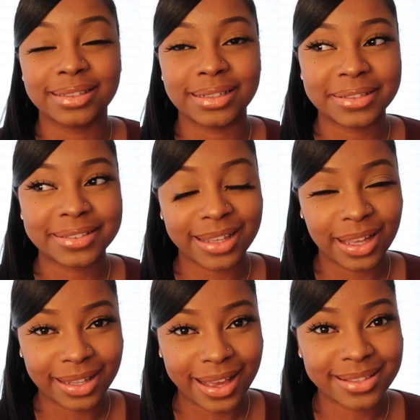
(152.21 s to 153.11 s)
does
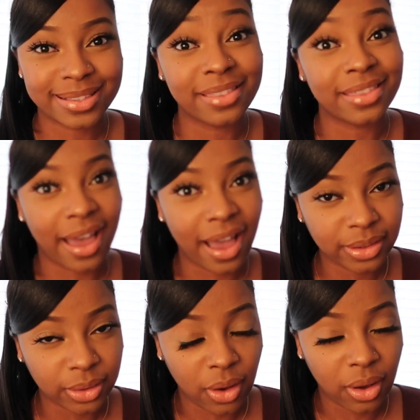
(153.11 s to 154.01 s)
not last
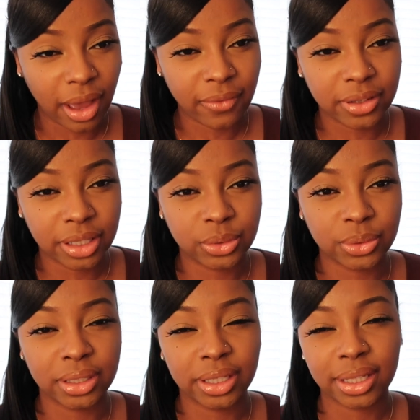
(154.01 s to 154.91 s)
that long i feel like you
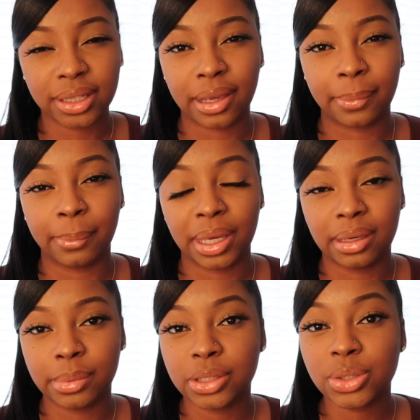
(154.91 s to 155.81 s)
can get like
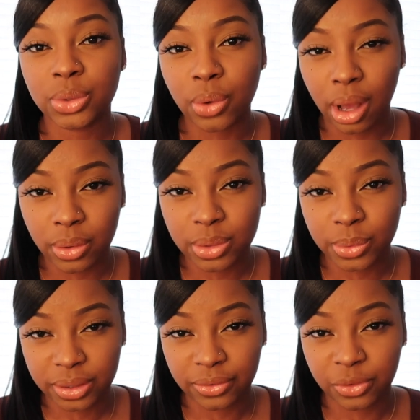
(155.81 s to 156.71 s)
maybe two hours
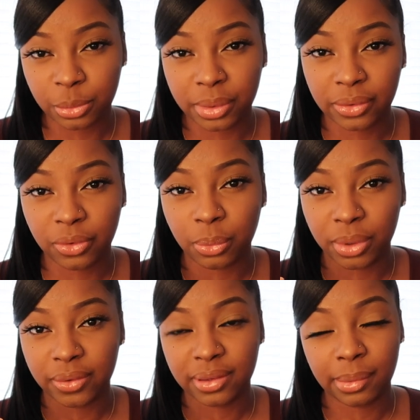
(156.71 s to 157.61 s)
worth of filming from
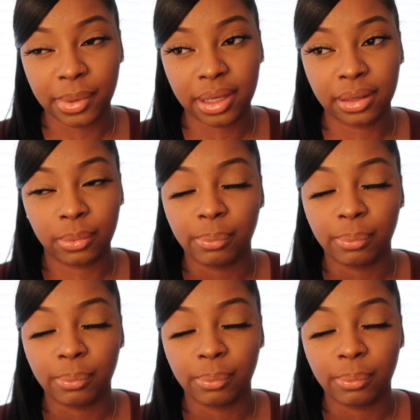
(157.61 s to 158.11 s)
one of them and